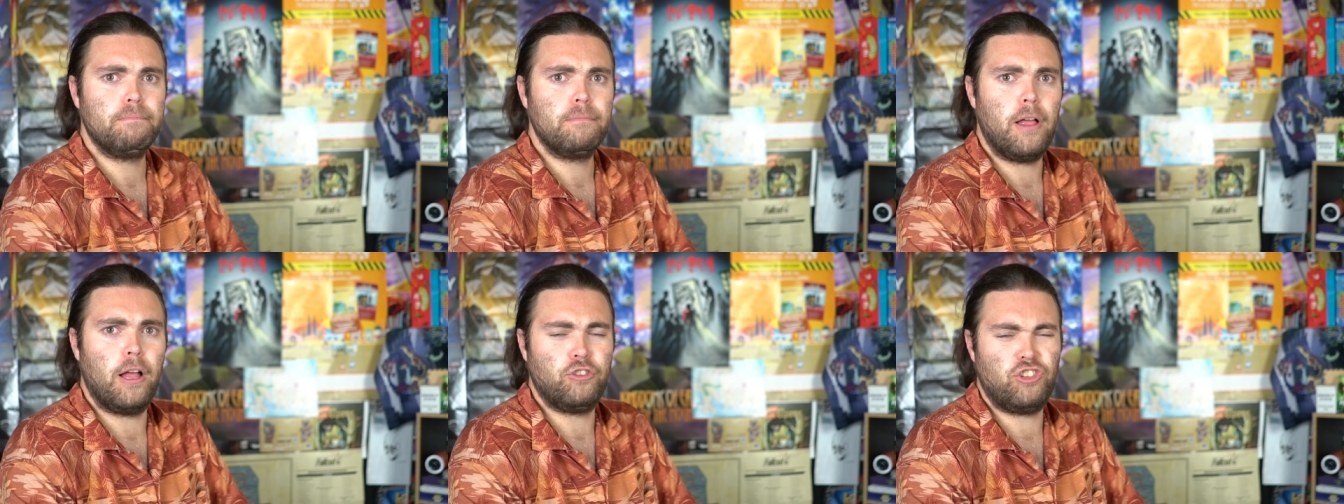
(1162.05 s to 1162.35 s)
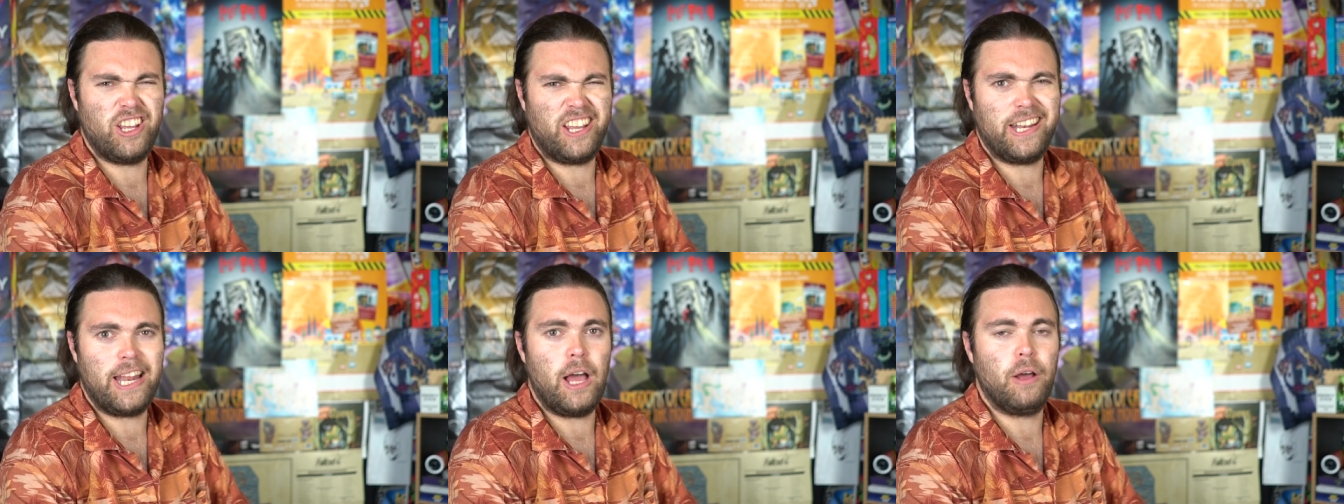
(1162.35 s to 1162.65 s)
I'll
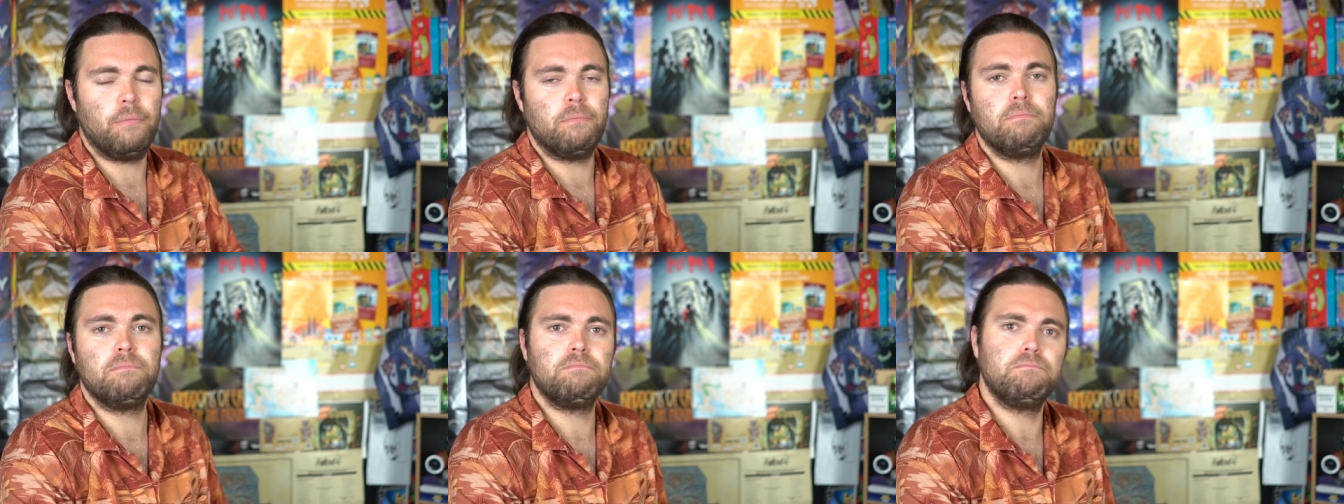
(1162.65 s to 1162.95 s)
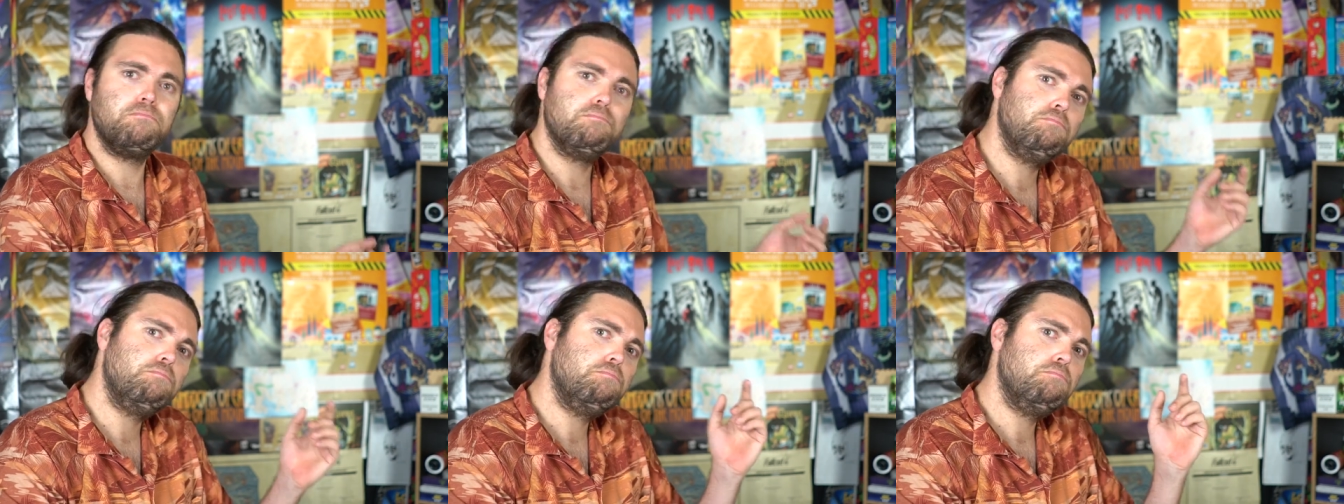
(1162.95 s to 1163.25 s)
check it out
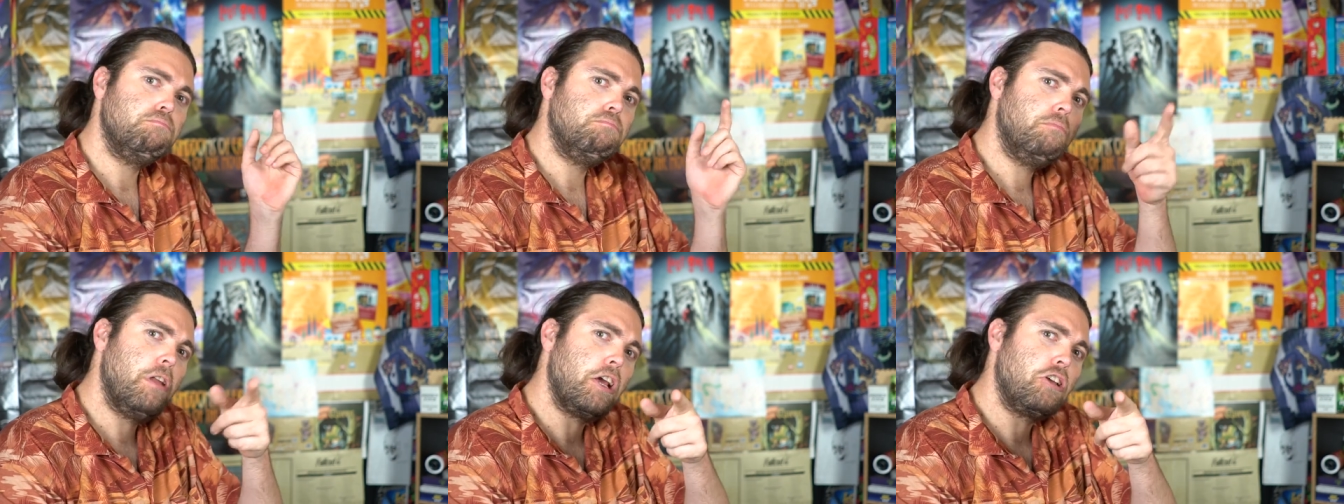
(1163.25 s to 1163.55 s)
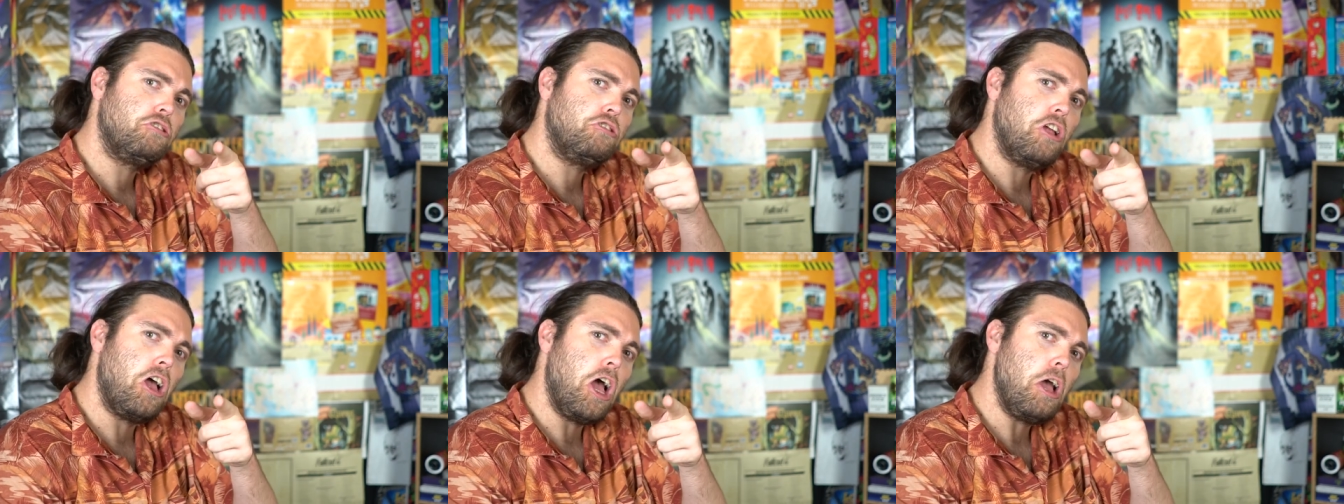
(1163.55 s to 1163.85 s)

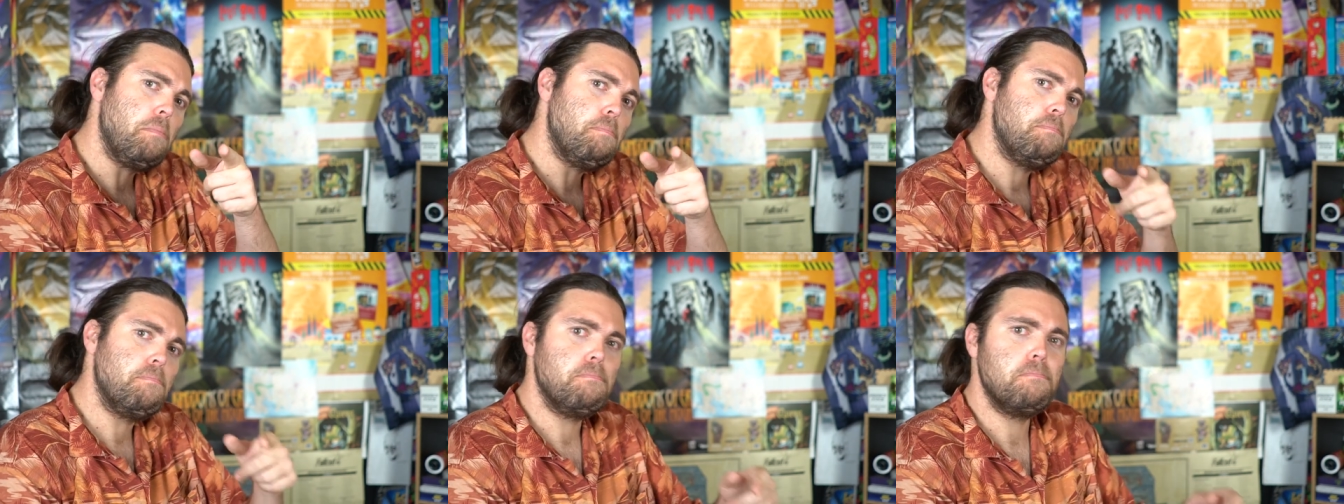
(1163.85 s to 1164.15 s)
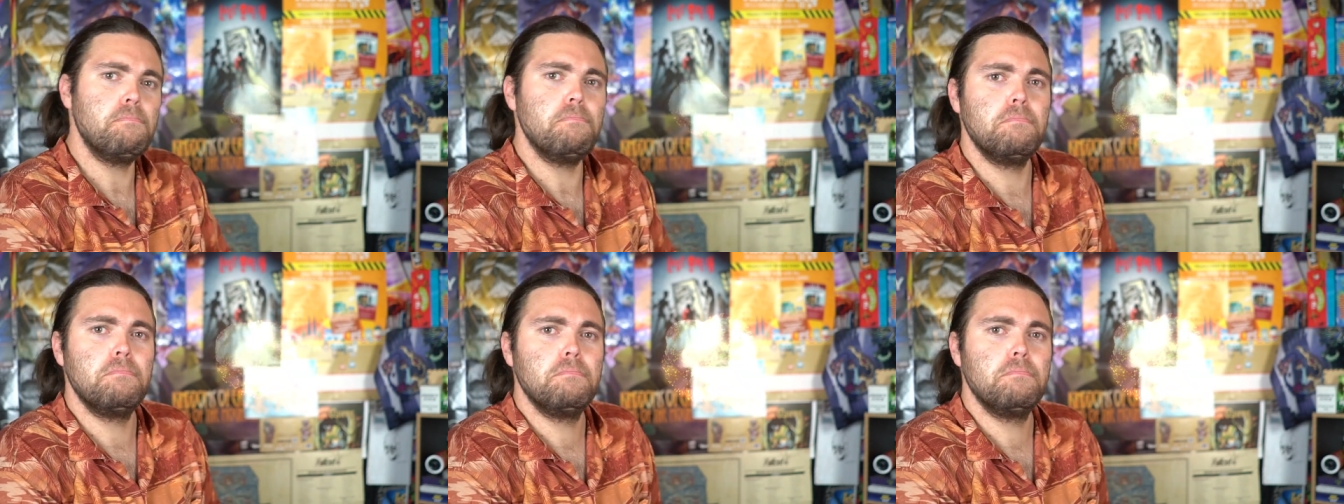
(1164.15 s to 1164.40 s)
next time.